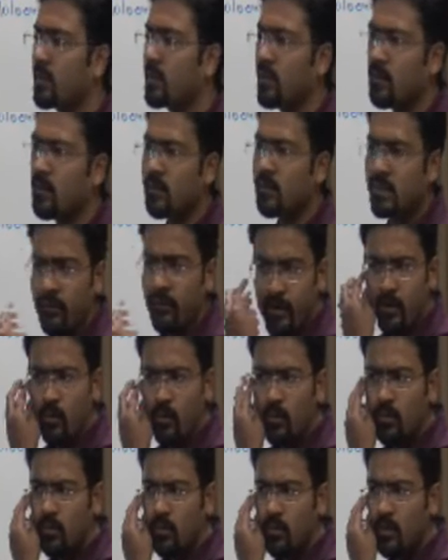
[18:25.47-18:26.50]
72
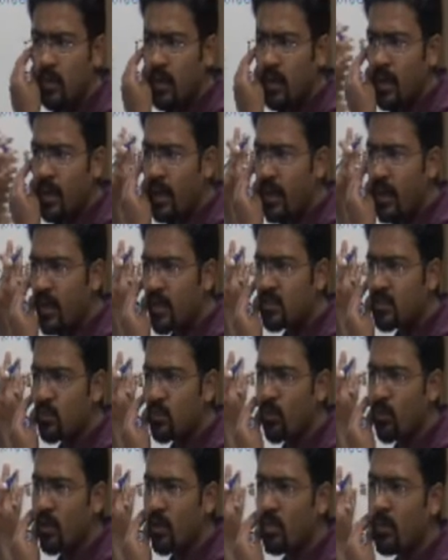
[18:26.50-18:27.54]
and its molar
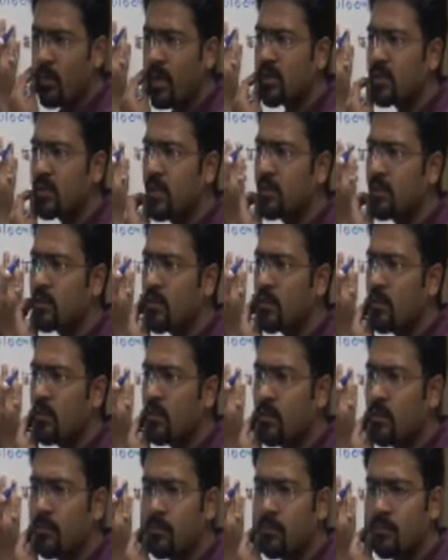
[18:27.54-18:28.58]
mass is how
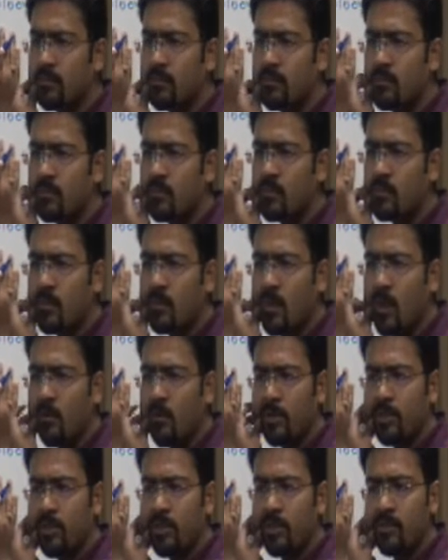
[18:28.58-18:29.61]
much?
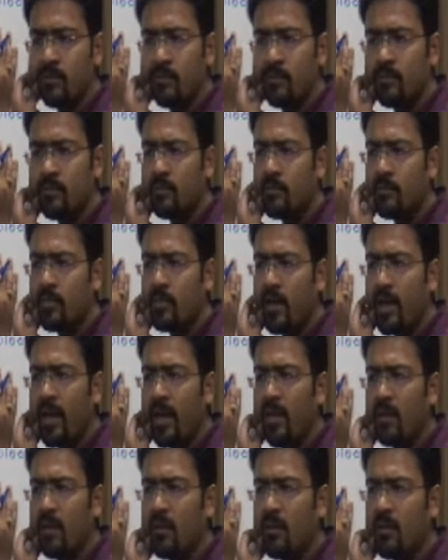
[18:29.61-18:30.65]

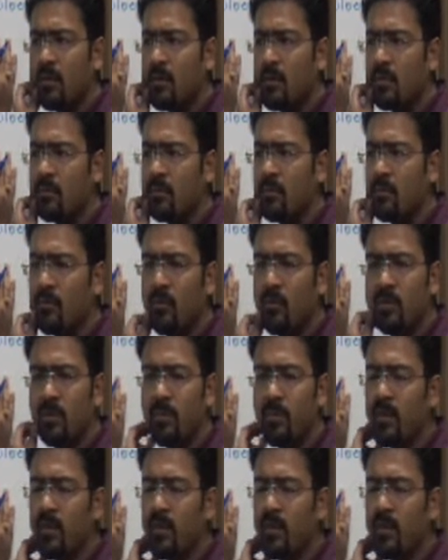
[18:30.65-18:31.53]
84 something?